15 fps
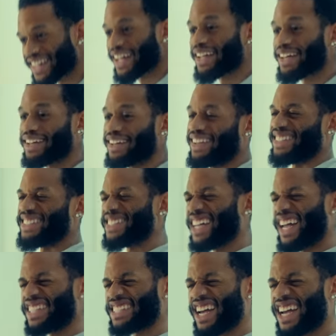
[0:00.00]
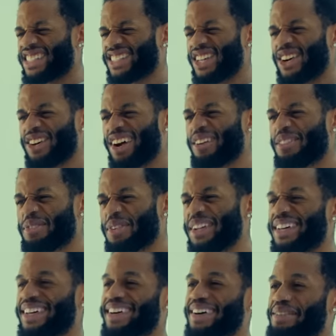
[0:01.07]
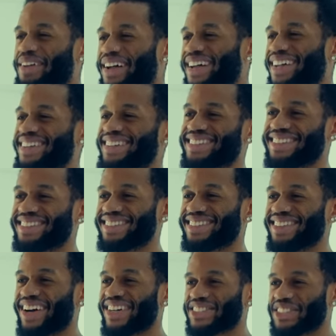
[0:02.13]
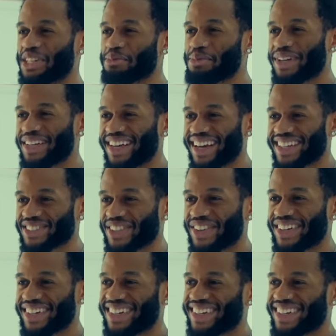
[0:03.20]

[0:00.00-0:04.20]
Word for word: like, is, is ACL? I don't feel it. I'm like, no, nah, it should be. Yeah, so I'm,